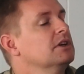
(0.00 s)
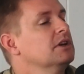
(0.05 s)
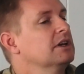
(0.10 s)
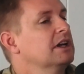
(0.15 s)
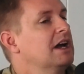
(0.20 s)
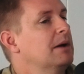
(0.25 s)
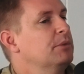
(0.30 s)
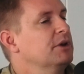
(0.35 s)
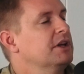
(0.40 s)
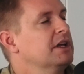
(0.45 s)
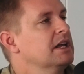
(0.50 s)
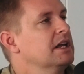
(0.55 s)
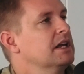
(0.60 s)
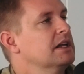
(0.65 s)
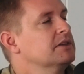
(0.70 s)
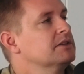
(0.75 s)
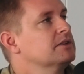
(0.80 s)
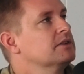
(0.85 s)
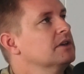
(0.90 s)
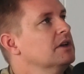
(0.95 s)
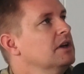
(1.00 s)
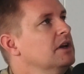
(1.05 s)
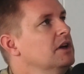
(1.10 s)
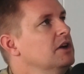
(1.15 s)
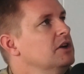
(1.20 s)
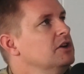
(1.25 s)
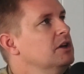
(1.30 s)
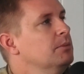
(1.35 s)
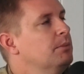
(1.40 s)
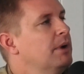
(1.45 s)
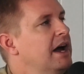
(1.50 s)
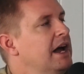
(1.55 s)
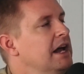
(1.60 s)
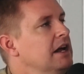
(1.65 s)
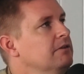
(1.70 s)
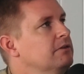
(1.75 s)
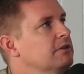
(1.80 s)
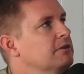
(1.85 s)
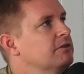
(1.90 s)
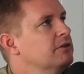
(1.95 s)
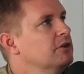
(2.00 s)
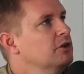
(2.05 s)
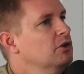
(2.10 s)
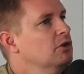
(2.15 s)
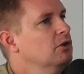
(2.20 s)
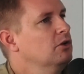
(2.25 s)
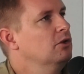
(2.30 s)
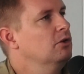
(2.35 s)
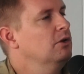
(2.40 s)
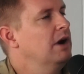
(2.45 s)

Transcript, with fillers: yeah, couple of kids. Yeah. You're paying for fuel.